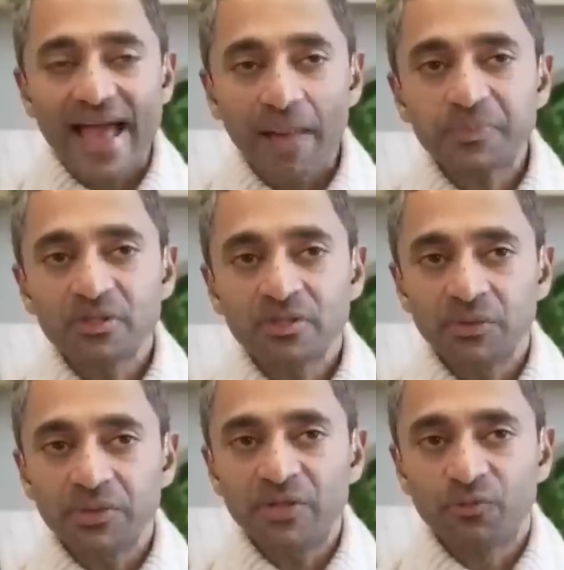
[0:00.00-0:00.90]

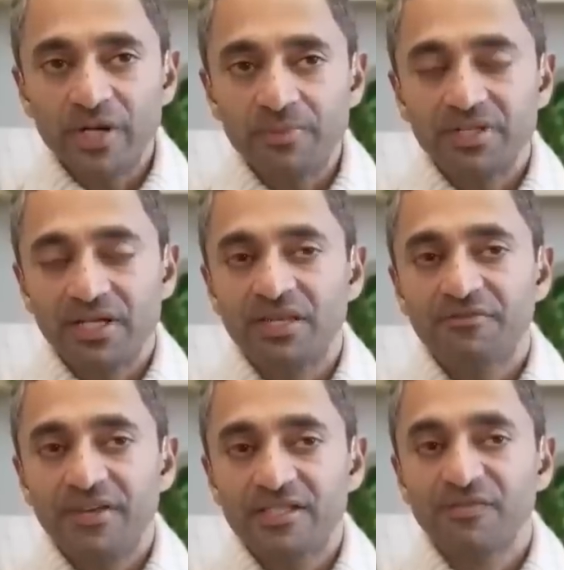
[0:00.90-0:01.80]
absolutely ripped in the
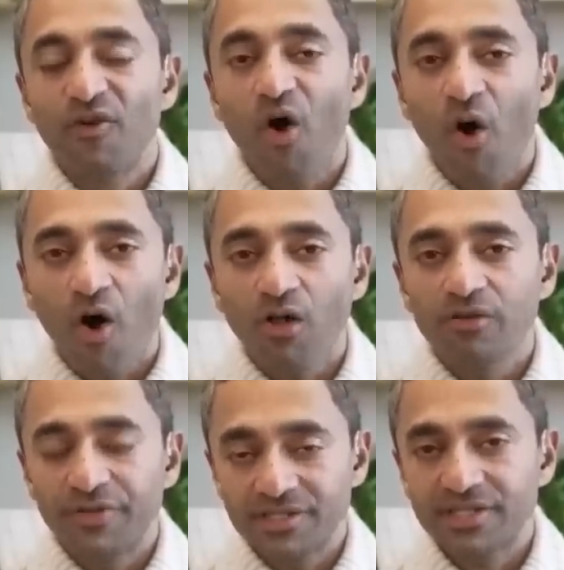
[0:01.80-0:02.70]
face of all
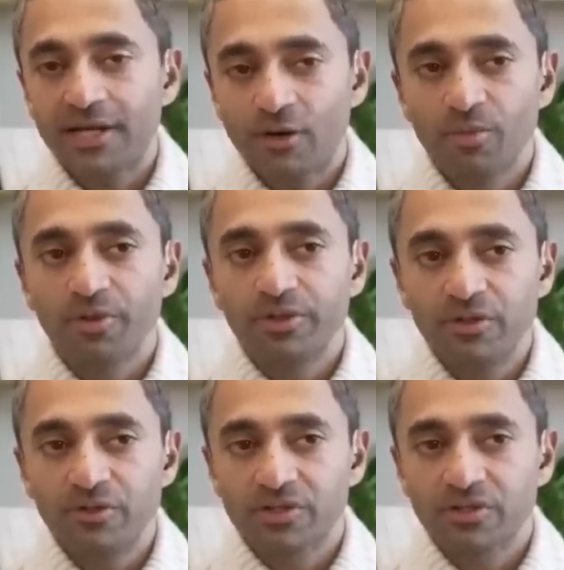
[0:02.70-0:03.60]
of this terrible
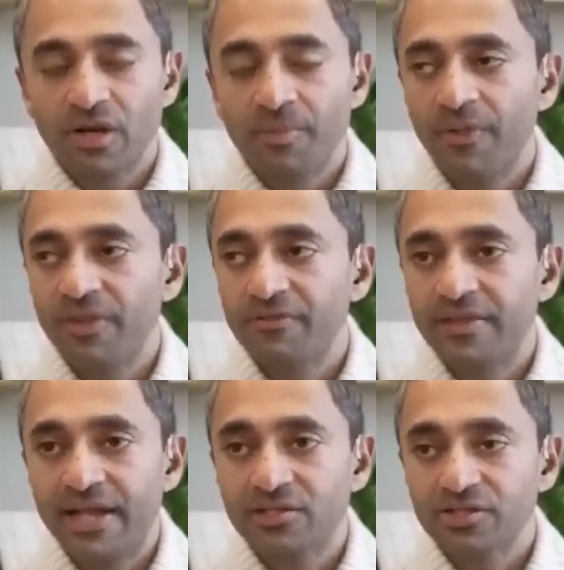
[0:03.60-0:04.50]
news about the
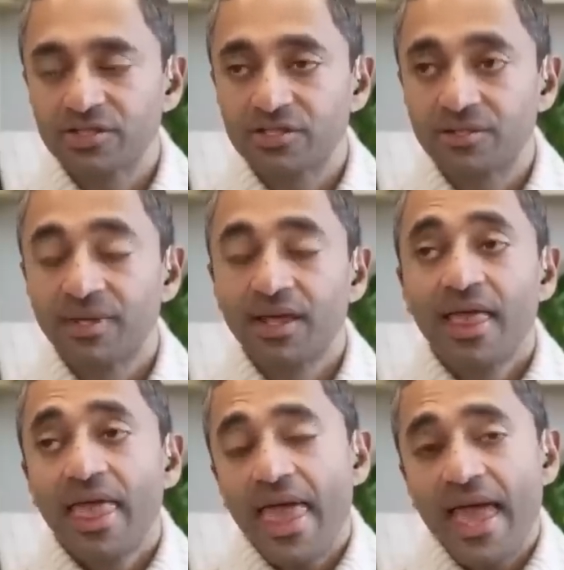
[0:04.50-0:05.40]
financial system?
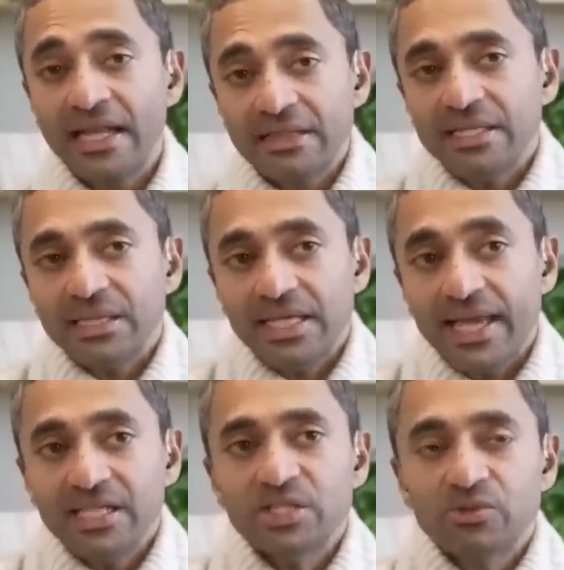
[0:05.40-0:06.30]
And I think the
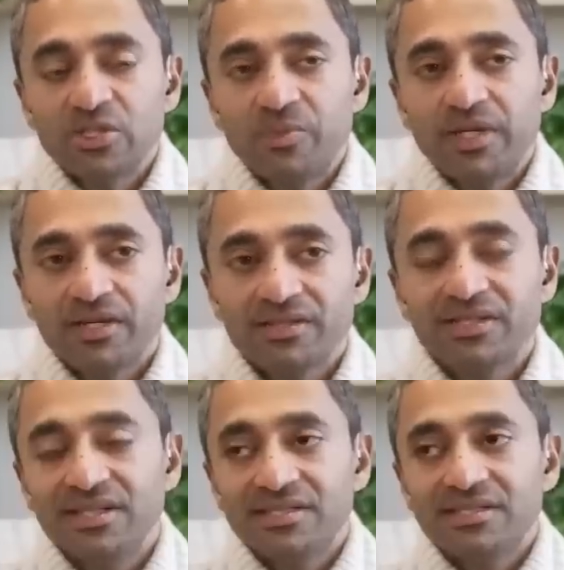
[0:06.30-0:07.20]
answer is because
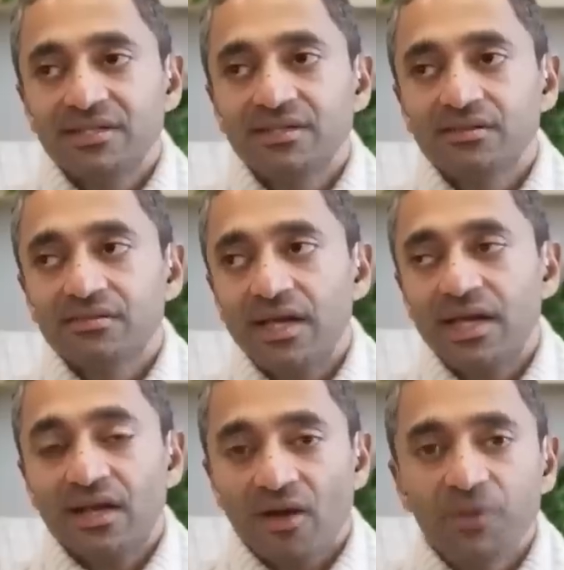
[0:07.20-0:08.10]
it's still
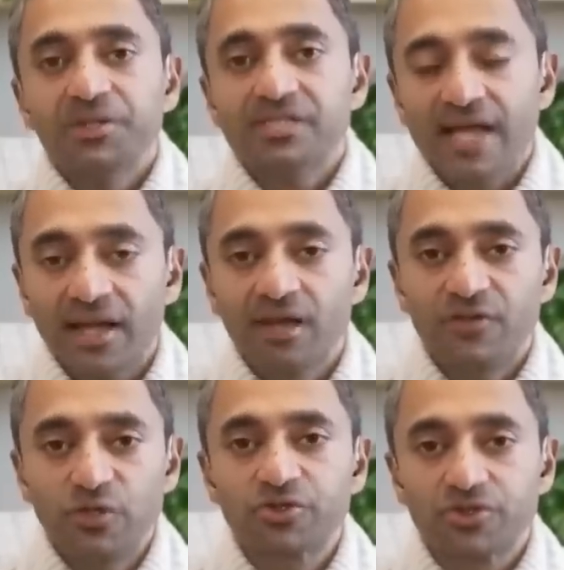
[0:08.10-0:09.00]
a cul-de-sac of
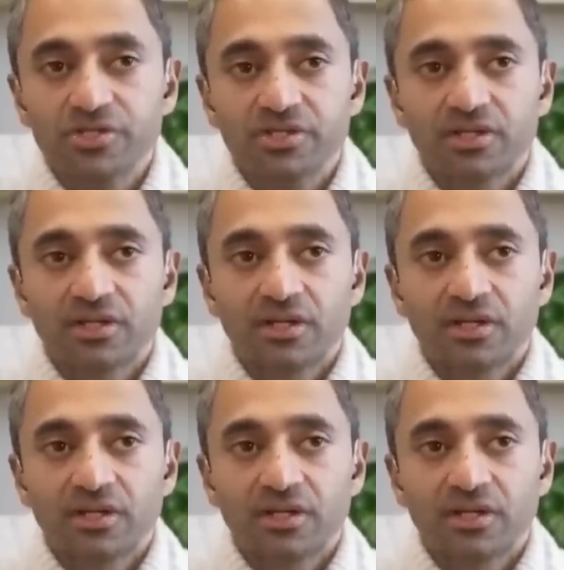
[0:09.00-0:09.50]
users.